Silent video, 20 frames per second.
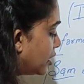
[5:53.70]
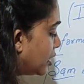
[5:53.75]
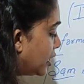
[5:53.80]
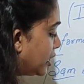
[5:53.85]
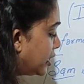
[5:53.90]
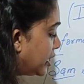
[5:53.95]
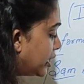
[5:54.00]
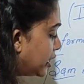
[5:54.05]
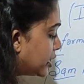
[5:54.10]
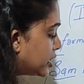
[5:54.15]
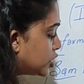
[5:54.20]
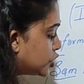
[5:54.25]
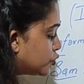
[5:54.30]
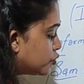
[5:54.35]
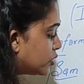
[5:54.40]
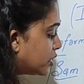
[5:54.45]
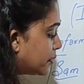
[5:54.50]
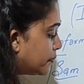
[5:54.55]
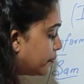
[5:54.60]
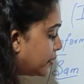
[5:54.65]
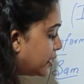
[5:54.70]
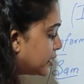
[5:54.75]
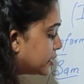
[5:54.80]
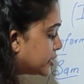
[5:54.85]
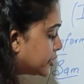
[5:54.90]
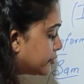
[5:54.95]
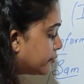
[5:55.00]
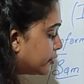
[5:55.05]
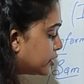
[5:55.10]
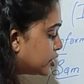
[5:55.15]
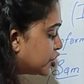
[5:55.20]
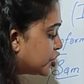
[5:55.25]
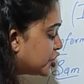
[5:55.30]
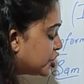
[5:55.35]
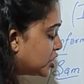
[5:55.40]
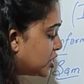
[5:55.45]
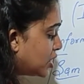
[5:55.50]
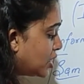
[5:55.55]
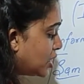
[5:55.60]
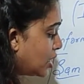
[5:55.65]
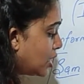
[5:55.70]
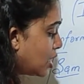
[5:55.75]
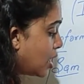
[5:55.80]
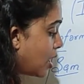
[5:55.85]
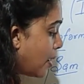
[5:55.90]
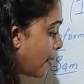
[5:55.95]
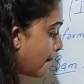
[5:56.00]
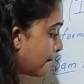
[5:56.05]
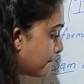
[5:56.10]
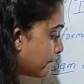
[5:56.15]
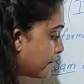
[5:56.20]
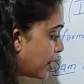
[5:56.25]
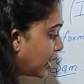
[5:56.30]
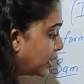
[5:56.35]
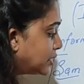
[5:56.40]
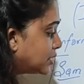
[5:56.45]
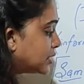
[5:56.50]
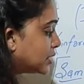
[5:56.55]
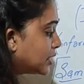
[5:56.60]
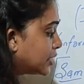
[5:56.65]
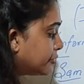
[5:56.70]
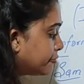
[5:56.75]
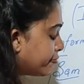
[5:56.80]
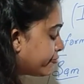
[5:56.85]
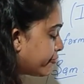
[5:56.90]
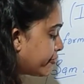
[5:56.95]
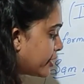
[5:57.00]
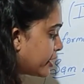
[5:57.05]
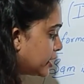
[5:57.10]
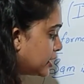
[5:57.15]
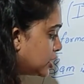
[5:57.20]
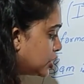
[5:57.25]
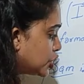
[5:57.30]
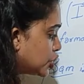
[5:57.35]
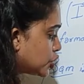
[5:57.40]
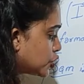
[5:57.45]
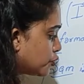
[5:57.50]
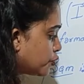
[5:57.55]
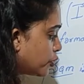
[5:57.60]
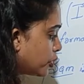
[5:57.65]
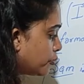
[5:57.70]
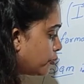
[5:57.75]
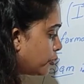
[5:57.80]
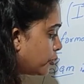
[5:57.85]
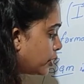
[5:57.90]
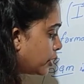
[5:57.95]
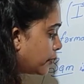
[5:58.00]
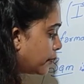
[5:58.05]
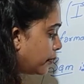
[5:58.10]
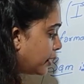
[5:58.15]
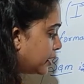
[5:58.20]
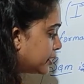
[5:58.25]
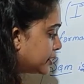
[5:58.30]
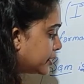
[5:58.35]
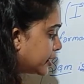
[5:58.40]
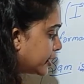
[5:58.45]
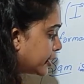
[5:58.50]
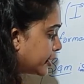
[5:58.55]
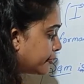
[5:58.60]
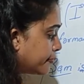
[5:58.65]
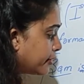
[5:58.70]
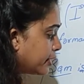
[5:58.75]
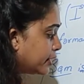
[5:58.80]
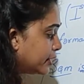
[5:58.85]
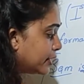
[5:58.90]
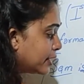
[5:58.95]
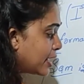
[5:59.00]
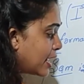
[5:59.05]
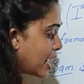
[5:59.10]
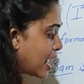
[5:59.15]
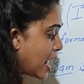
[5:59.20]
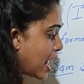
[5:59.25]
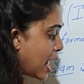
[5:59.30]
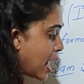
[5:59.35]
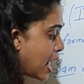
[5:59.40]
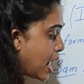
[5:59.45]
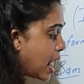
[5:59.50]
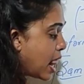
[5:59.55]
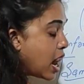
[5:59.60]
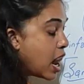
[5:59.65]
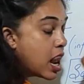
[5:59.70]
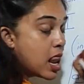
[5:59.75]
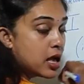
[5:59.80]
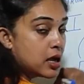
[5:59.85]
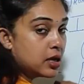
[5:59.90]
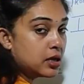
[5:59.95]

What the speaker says: In English, we replace it with she. But in French, we will be replacing it with elle.